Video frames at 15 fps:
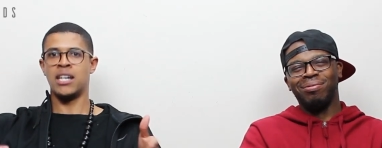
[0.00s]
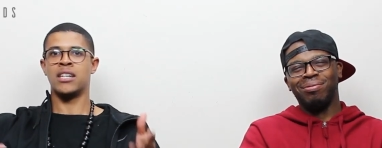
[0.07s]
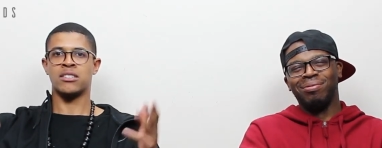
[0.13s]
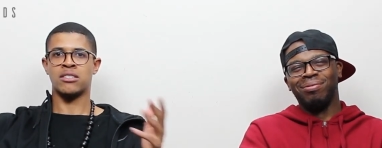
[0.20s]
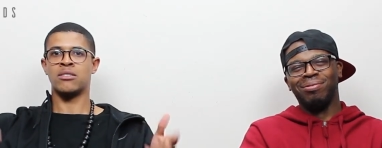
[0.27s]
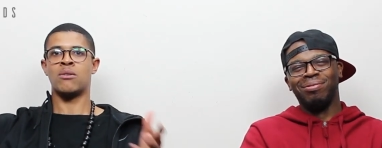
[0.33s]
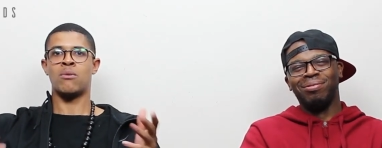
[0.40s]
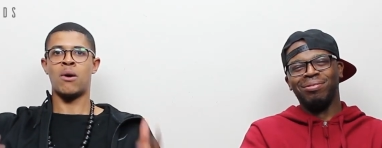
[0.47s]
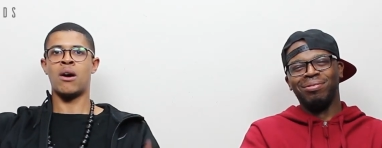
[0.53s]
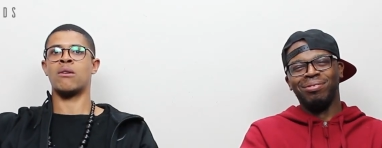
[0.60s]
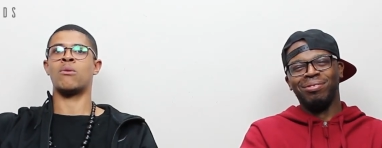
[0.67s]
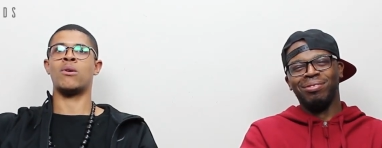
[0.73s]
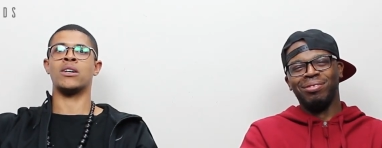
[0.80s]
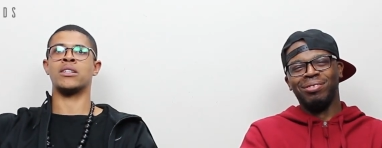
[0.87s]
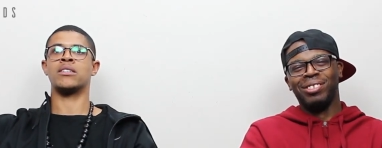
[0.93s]
Speaker 1: and let us know
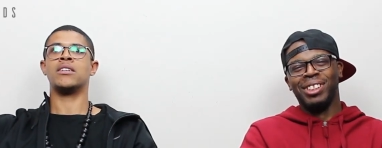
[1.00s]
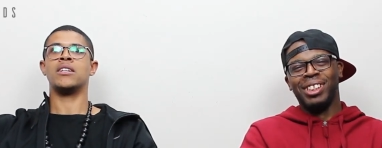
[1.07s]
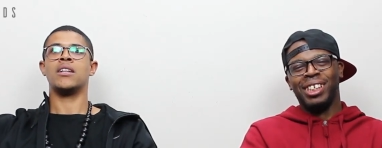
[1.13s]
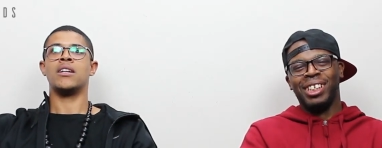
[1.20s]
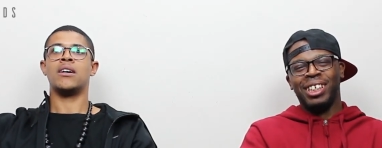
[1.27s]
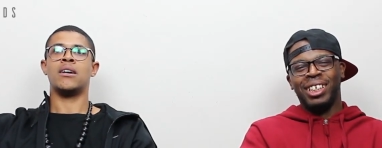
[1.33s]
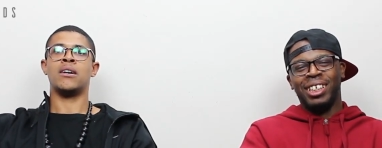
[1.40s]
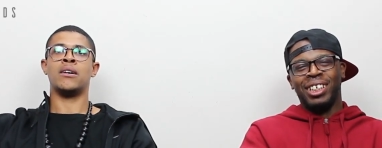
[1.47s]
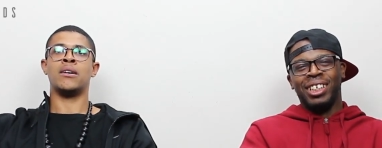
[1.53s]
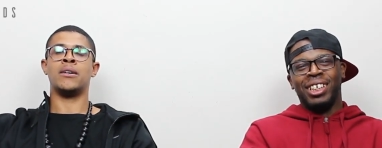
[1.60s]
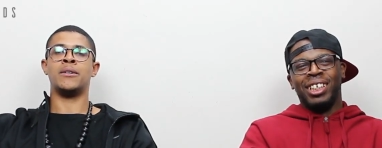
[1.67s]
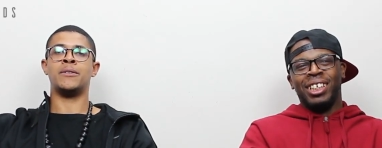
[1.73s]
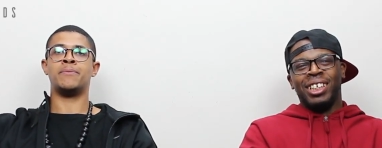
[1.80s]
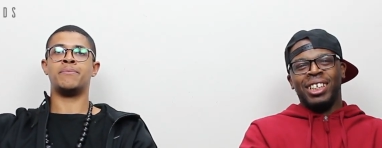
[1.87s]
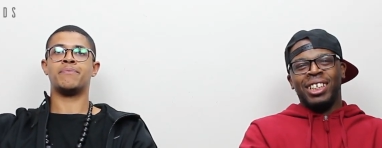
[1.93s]
why I'm going.
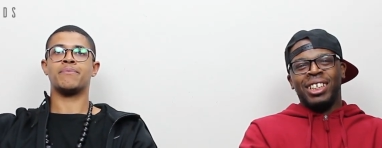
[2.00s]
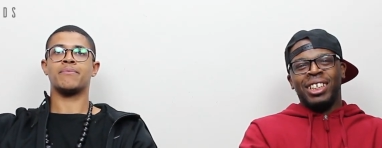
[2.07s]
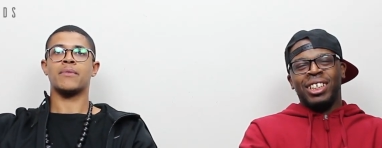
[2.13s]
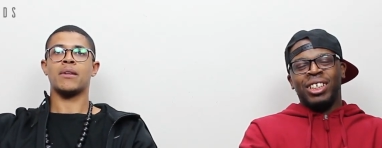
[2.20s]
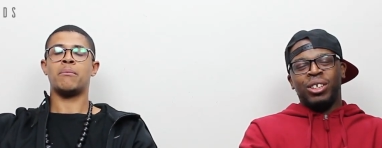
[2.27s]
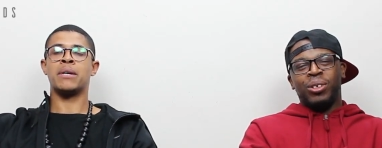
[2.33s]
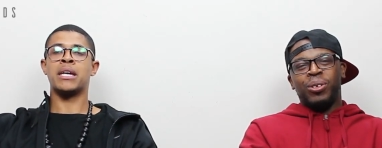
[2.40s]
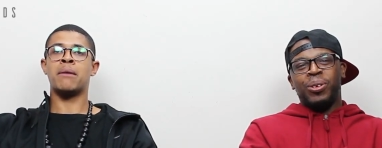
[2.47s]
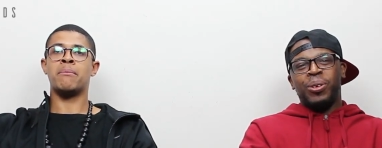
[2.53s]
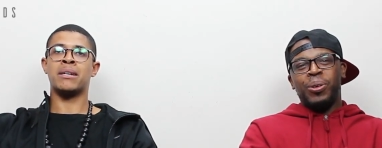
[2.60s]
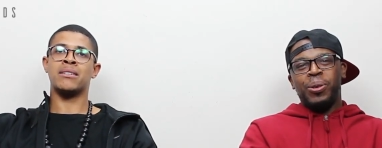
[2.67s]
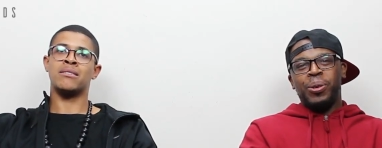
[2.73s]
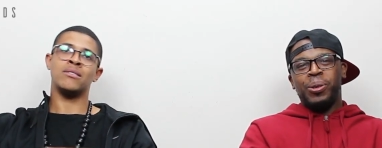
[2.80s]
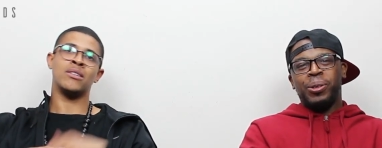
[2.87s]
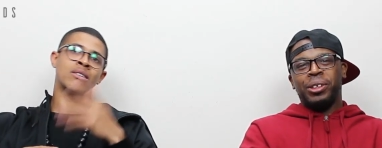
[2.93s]
Um, but
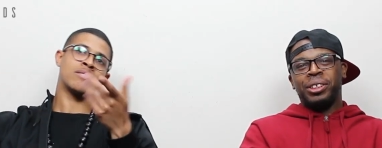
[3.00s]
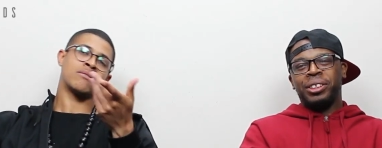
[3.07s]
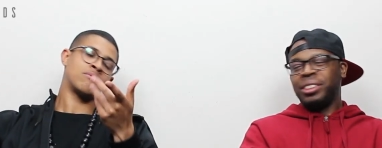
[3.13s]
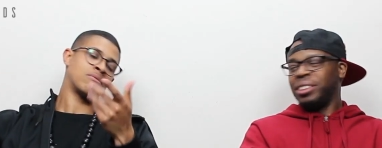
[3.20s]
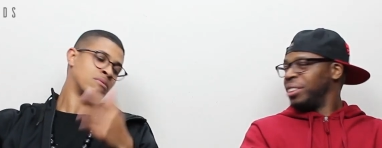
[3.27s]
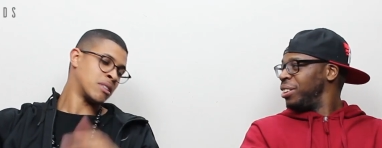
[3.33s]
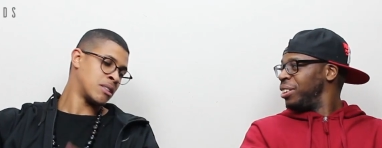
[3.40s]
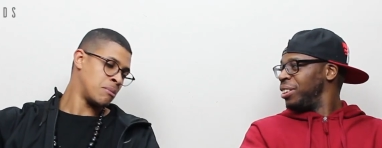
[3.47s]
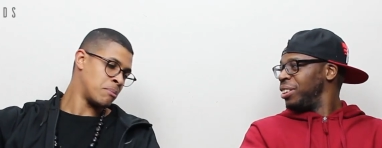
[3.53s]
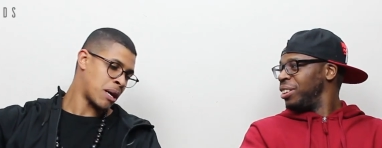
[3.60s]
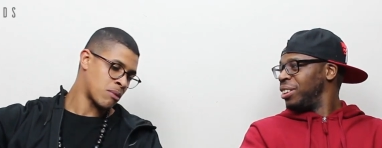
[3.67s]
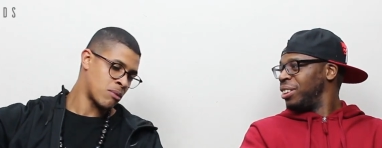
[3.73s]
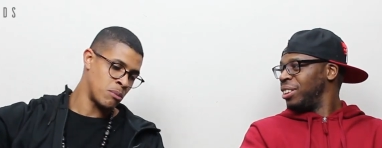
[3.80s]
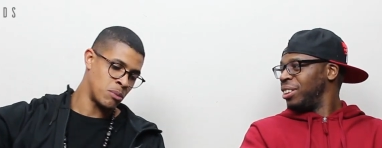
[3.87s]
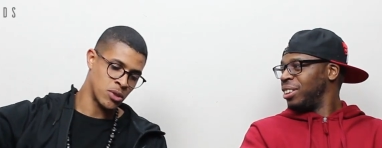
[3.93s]
yeah, man, look, run
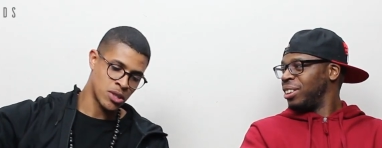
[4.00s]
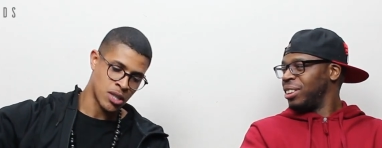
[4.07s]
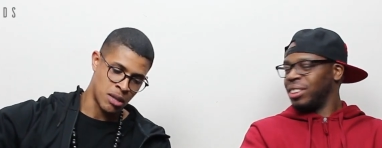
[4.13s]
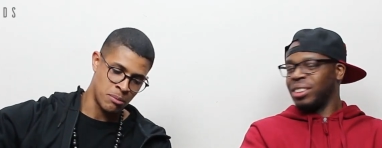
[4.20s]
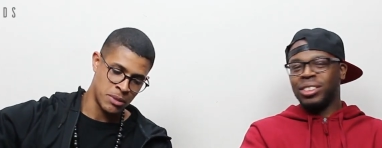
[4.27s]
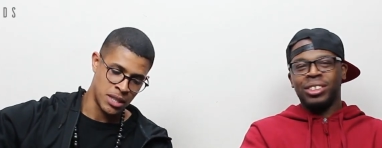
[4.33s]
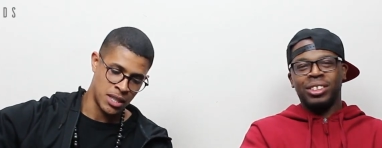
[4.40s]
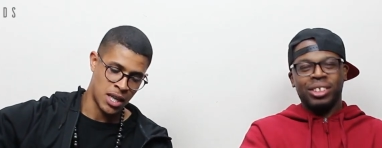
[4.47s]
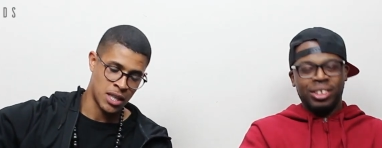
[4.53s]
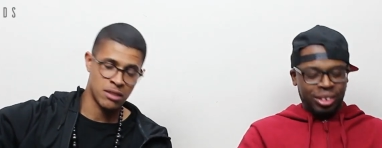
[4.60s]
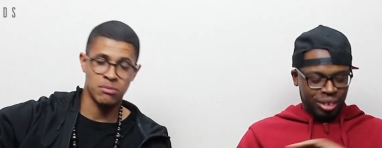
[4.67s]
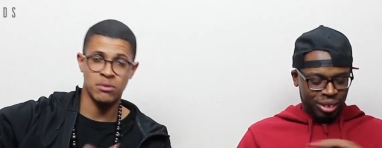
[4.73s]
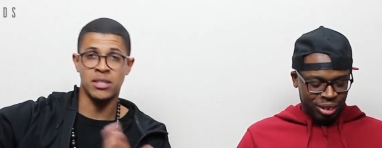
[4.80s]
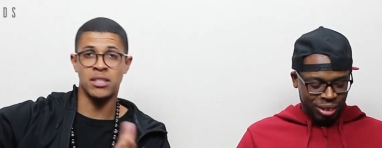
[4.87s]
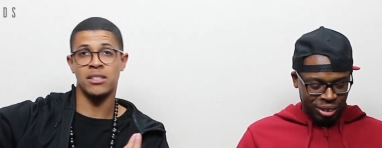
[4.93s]
it back one more time,
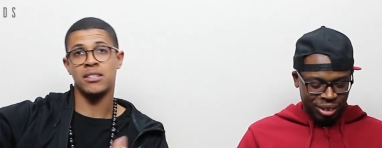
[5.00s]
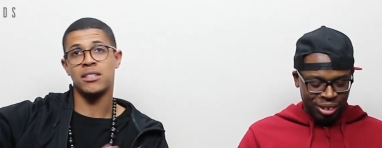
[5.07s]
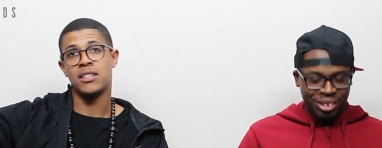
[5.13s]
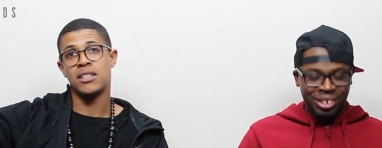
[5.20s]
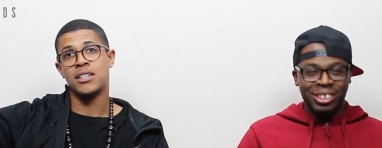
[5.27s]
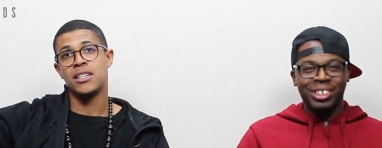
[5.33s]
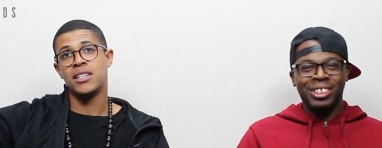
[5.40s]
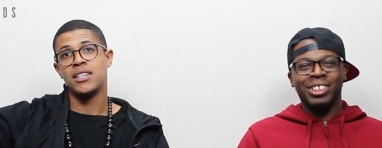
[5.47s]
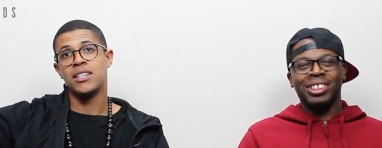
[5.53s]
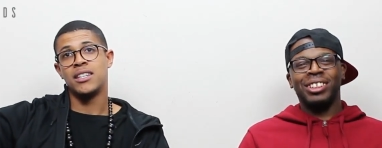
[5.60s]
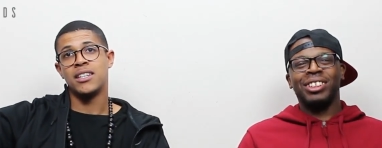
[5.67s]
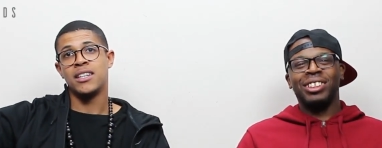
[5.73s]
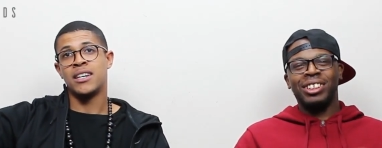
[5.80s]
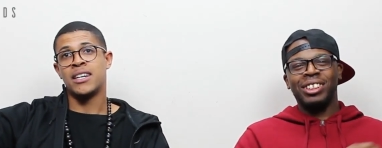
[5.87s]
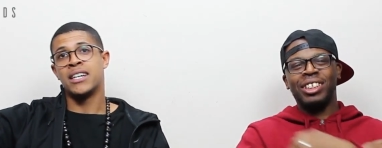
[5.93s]
innit? I just want to.
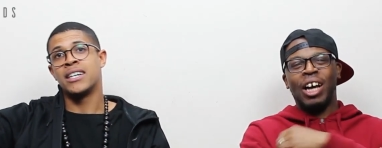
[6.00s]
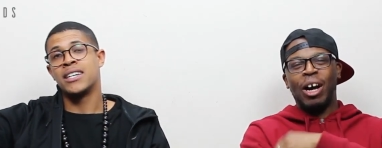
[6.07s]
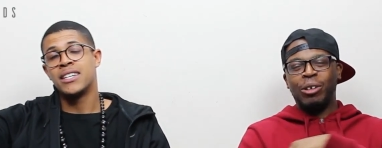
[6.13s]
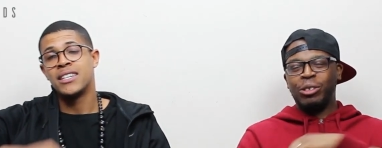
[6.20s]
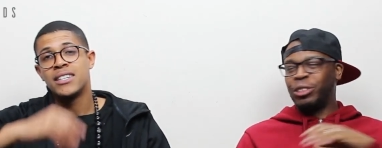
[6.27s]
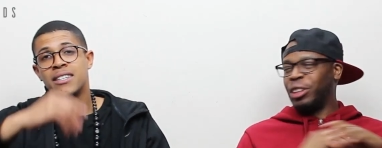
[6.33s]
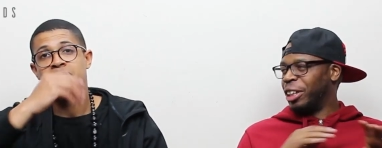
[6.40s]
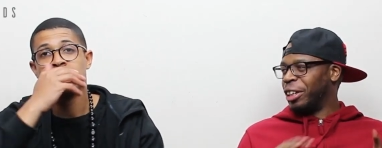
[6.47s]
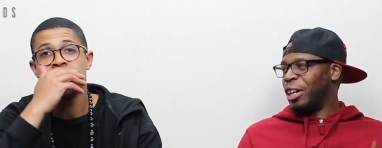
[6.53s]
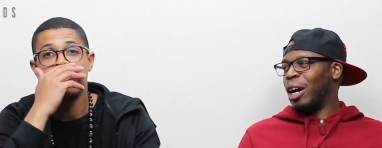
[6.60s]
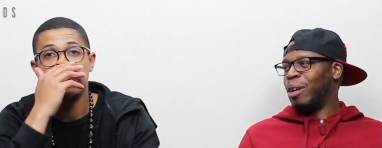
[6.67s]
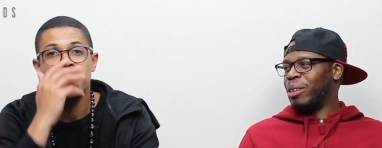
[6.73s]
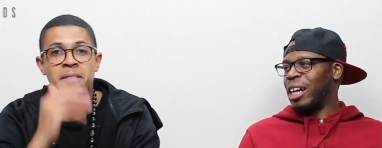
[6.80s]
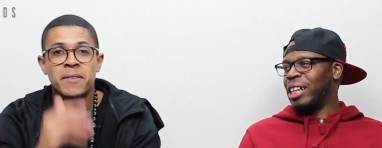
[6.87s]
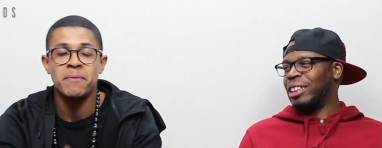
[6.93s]
Speaker 2: Like, I will try
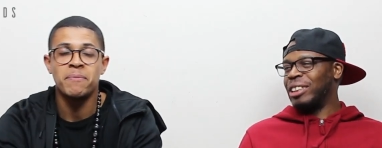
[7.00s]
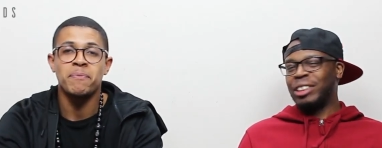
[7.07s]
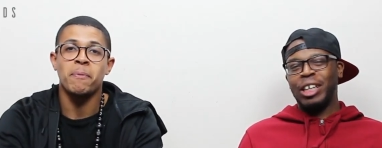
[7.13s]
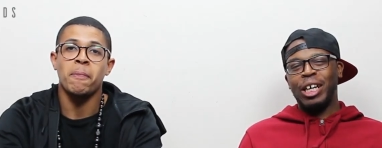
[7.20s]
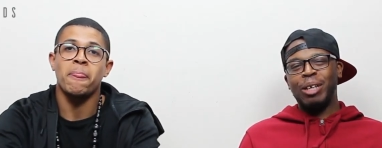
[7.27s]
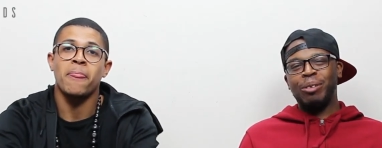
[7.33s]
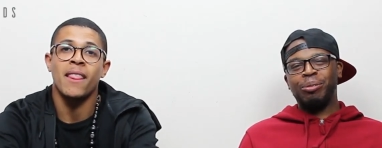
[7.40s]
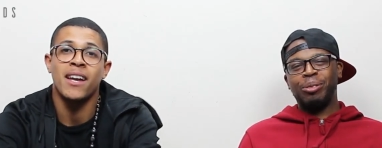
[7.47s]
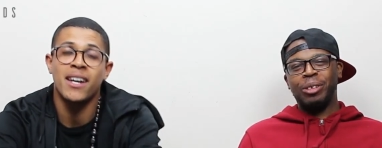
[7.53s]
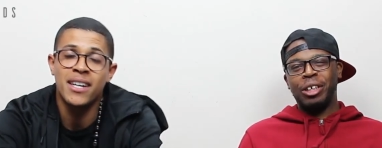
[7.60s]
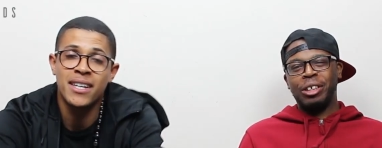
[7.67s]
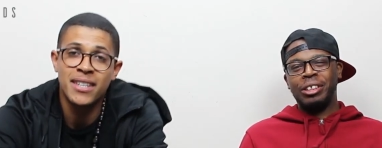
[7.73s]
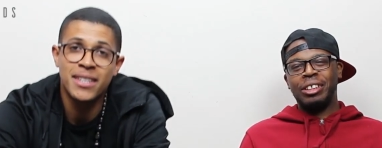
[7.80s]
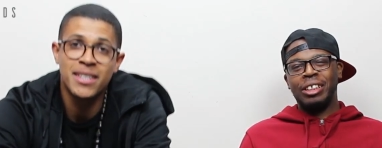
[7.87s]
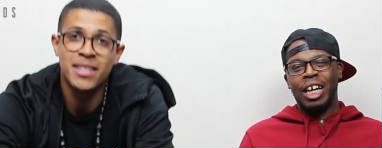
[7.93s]
and calm down this time.
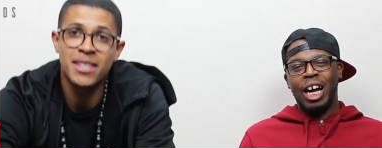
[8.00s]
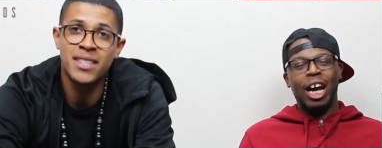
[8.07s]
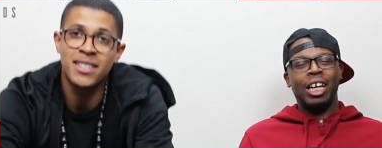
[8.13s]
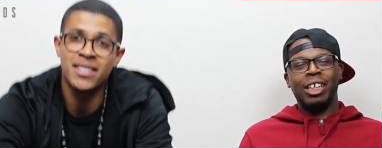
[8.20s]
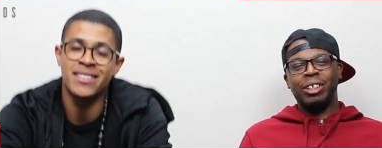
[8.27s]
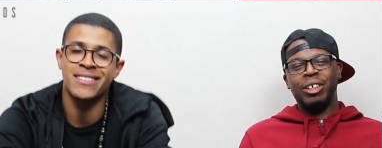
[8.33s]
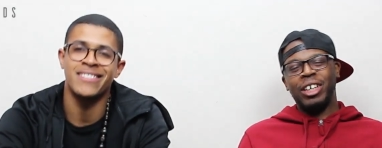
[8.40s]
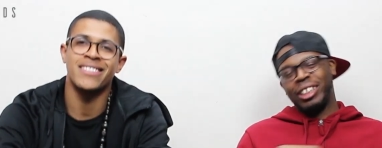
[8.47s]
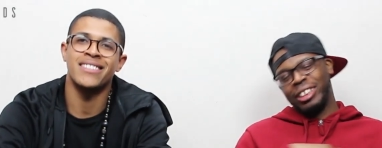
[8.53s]
I'm gonna, oh,